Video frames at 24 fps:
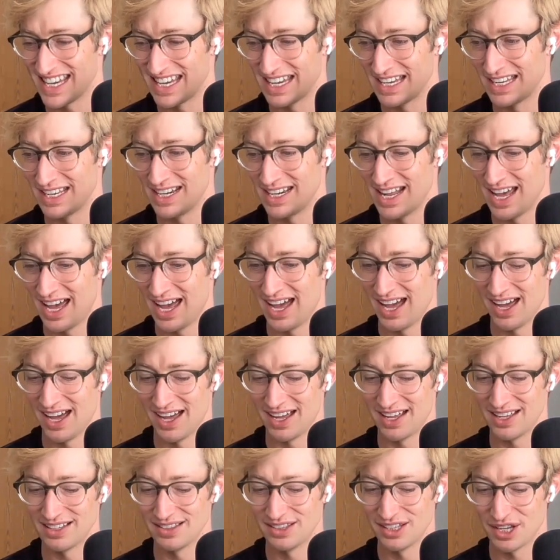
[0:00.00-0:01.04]
in
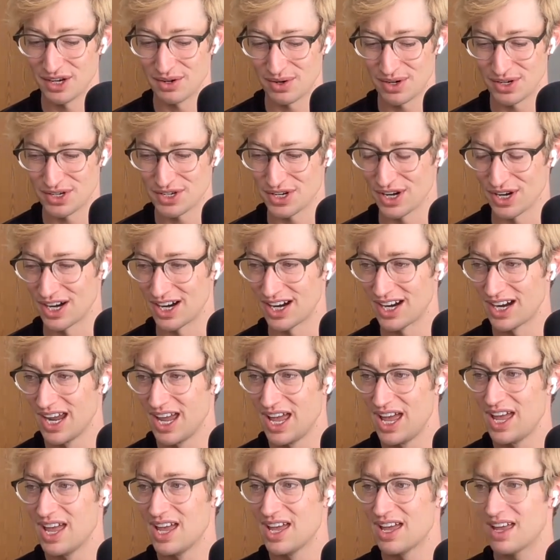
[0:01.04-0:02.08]
uh, literature,
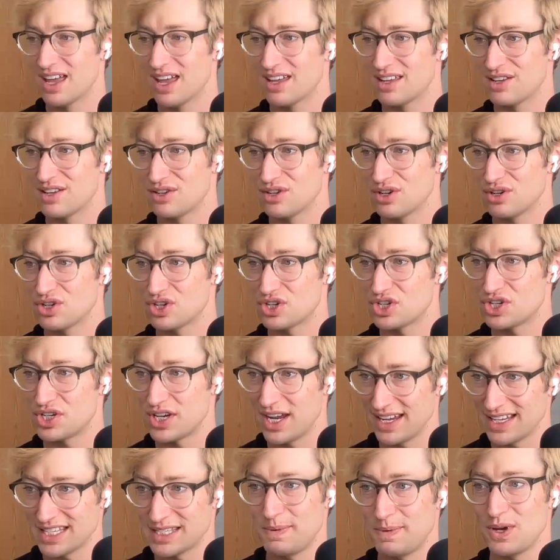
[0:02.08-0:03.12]

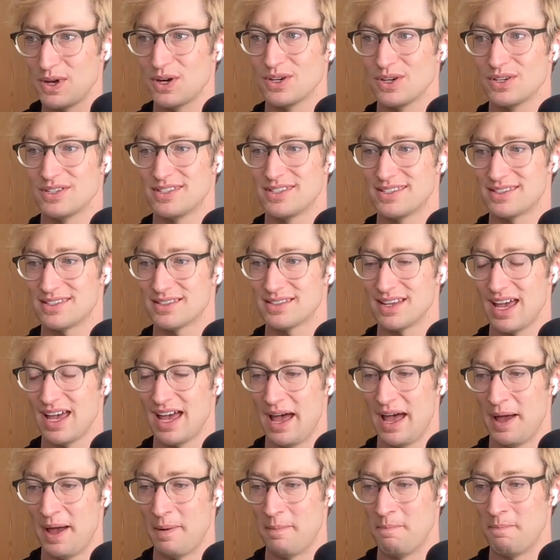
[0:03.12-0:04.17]
Shakespeare's,
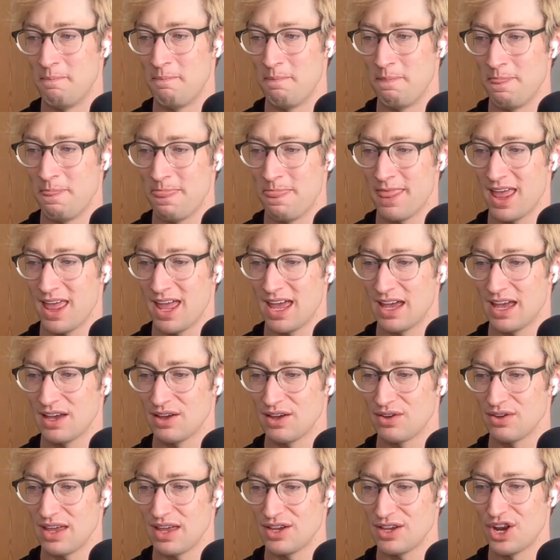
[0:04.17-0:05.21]
um,
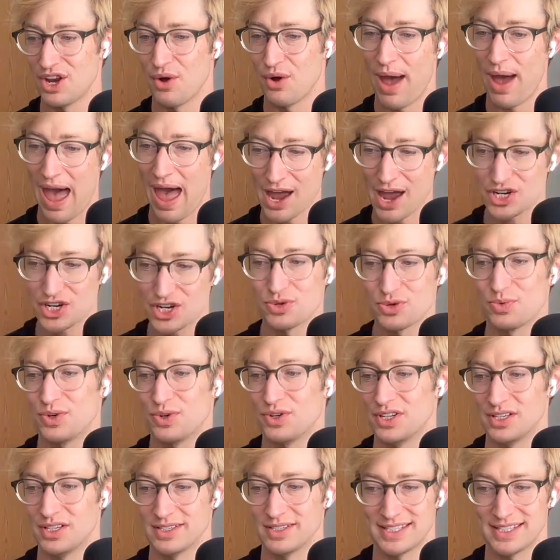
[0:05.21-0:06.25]
you know,
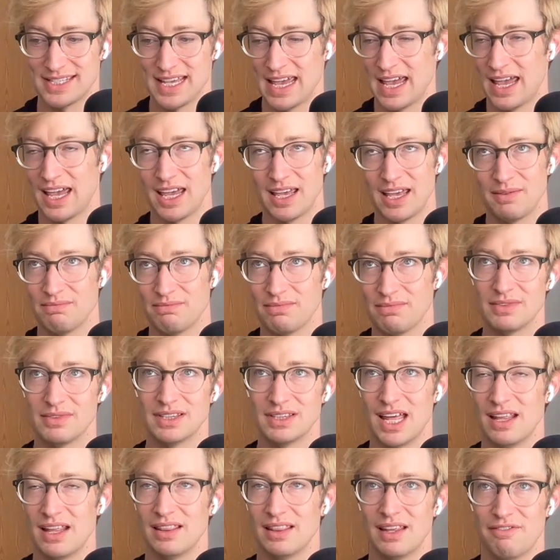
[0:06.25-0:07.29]
actual, say,
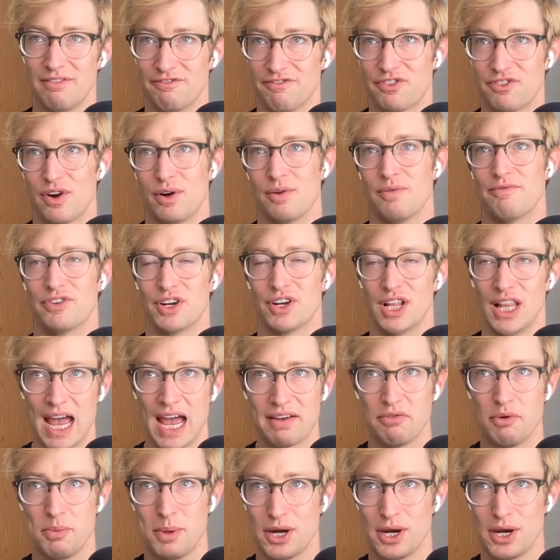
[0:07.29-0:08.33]
for, for
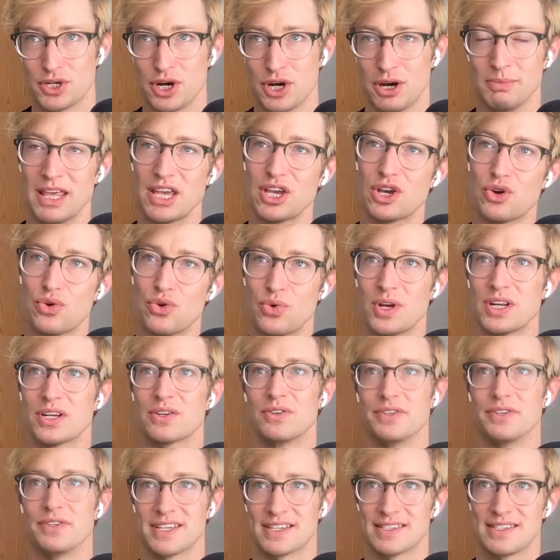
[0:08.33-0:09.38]
lack of a better term, like
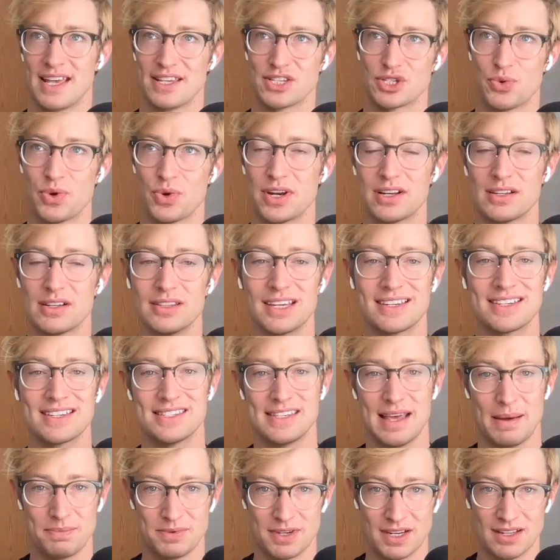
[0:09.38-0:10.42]
critical success, critical
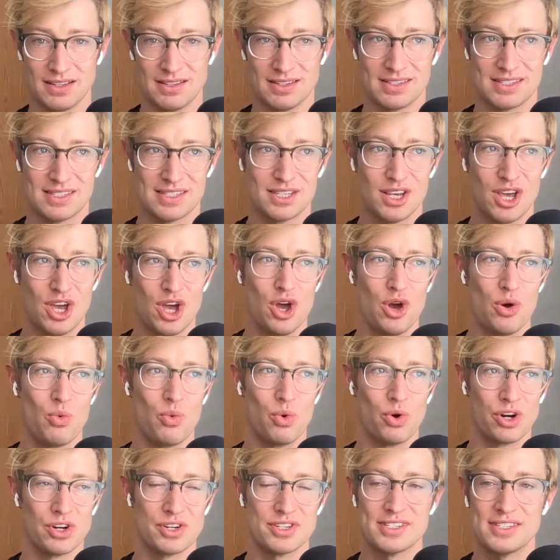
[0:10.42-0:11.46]
acceptance
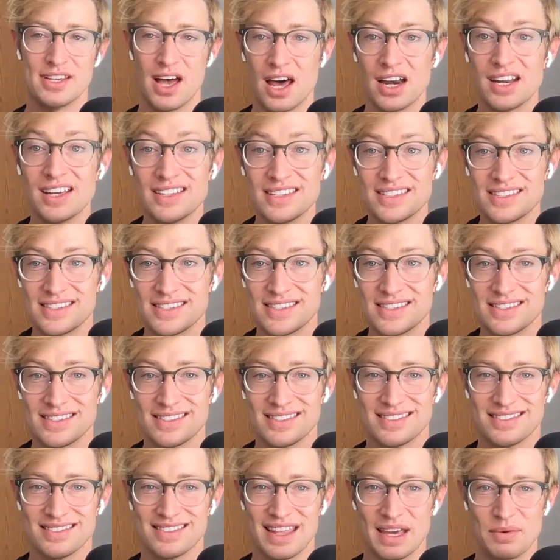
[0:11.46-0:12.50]
were sonnets,
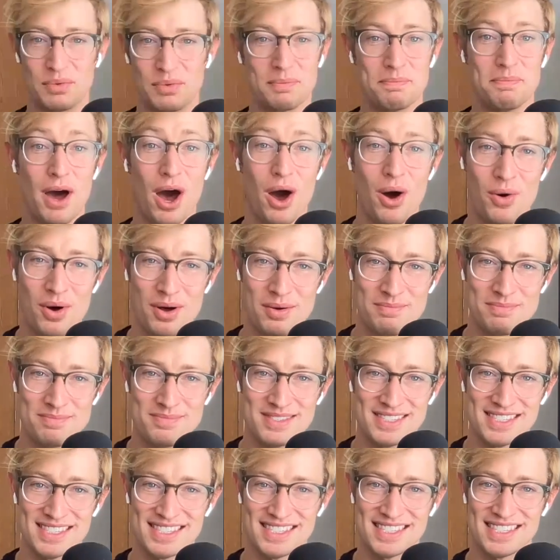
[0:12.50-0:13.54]
mm-hmm.
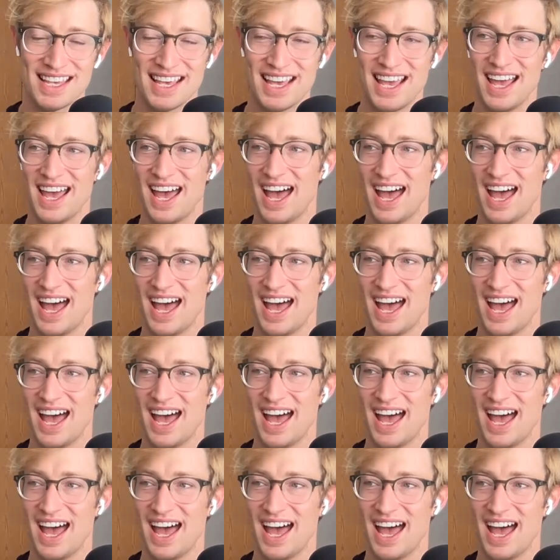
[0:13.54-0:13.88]
poems,